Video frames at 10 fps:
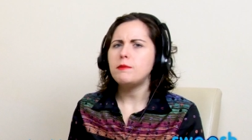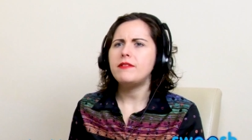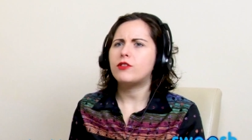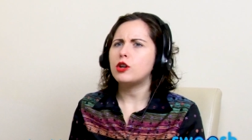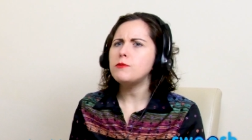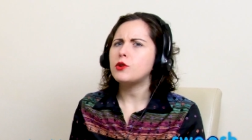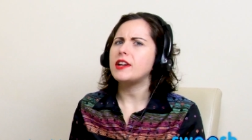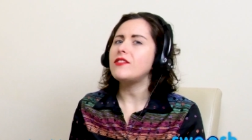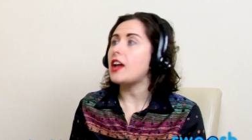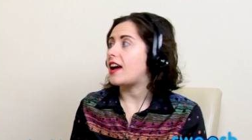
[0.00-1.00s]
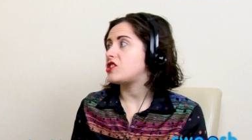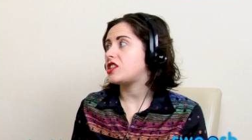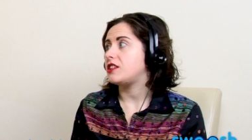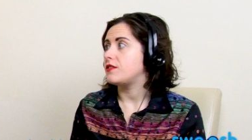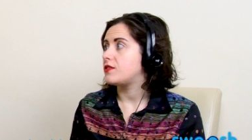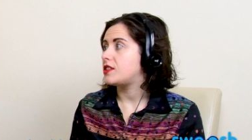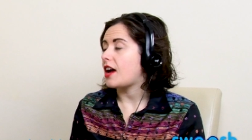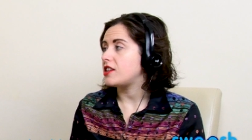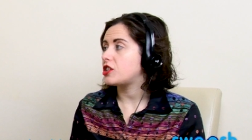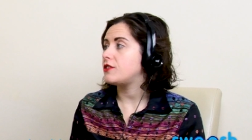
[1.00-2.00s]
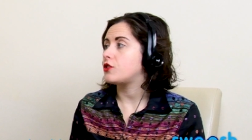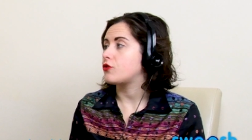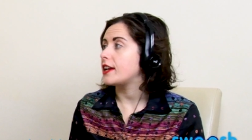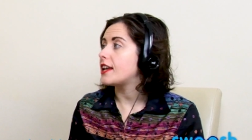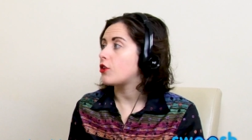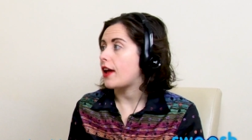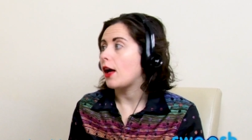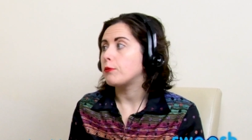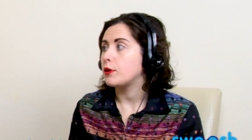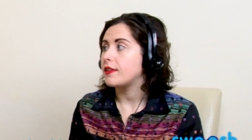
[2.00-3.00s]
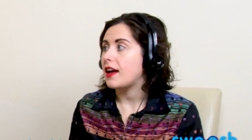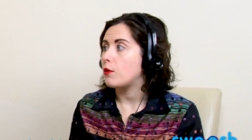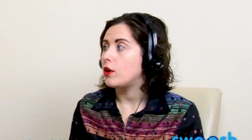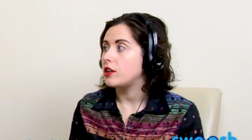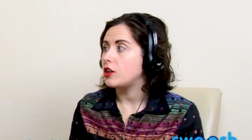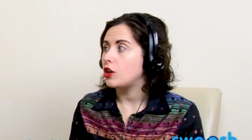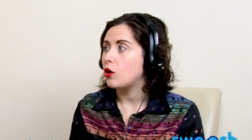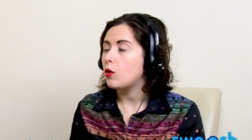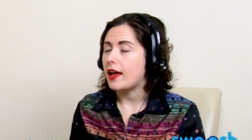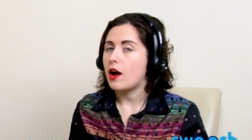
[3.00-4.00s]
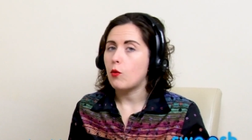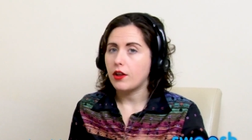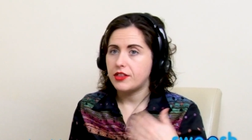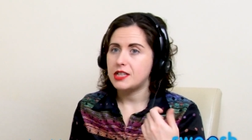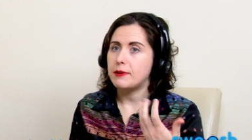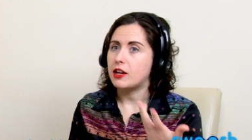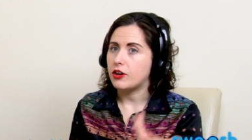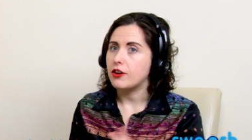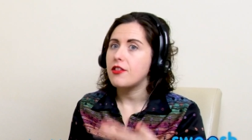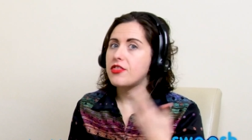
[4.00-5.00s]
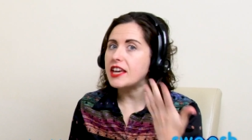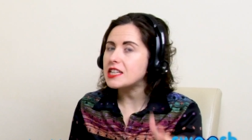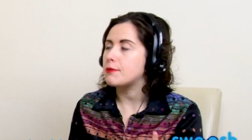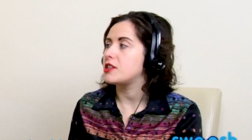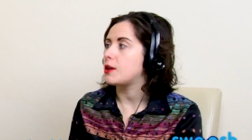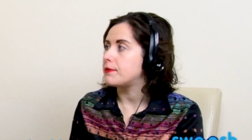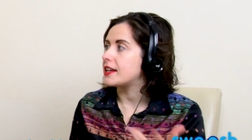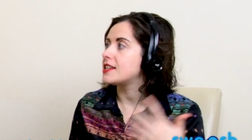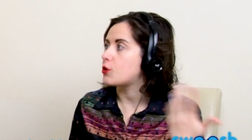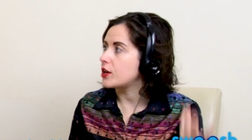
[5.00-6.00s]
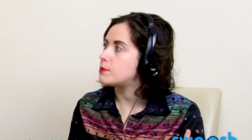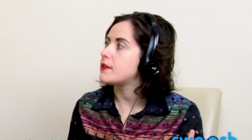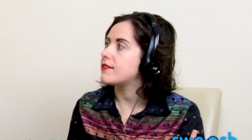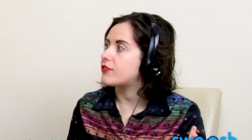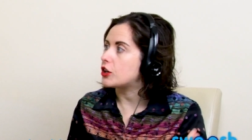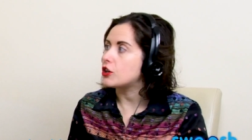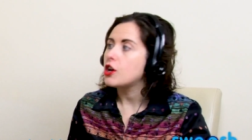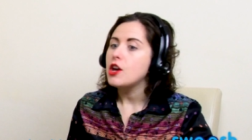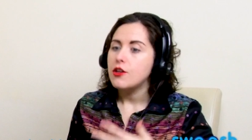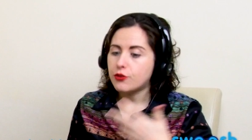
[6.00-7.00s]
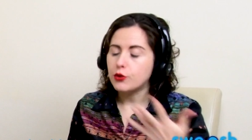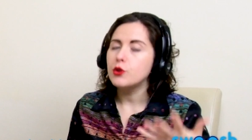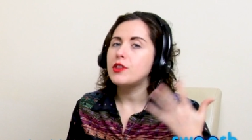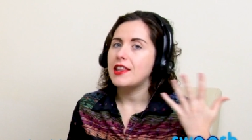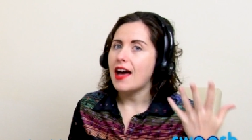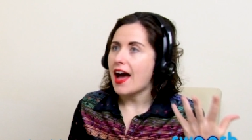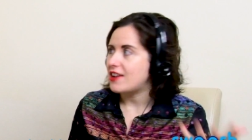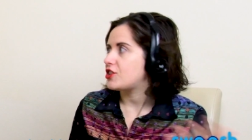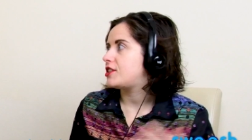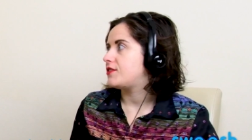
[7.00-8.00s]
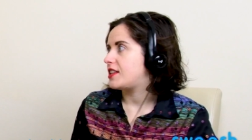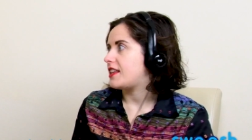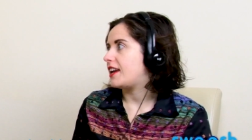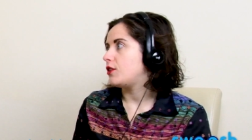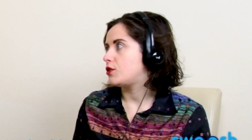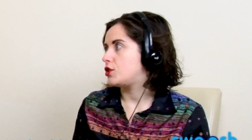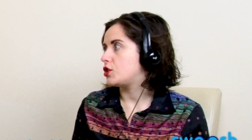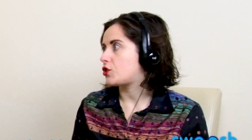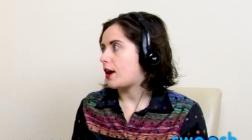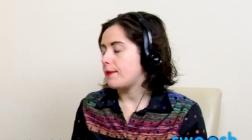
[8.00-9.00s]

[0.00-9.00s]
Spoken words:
be verbs or even adjectives. Adjectives are really going to help you in that one, like what the speaker thinks about something is going to be inferred through the adjectives that they use to describe